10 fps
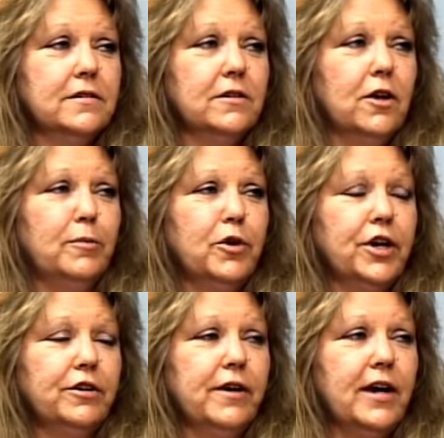it's a lot more
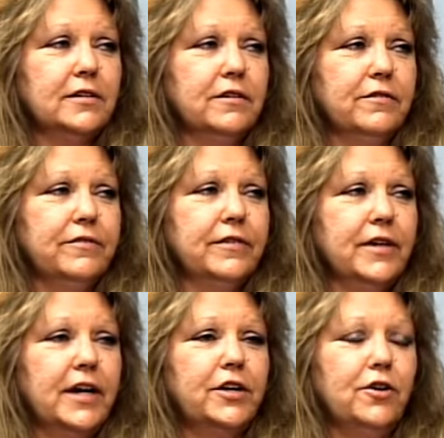interactive.
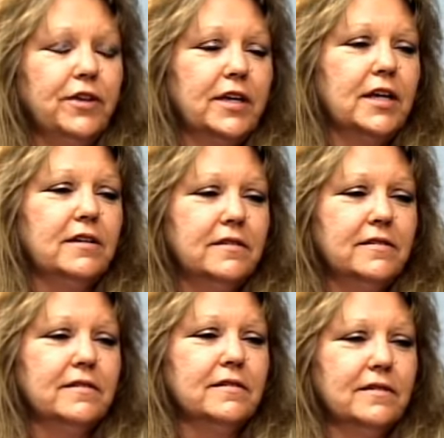And I know the
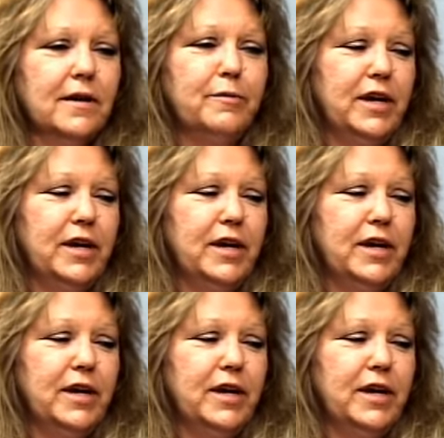kids, I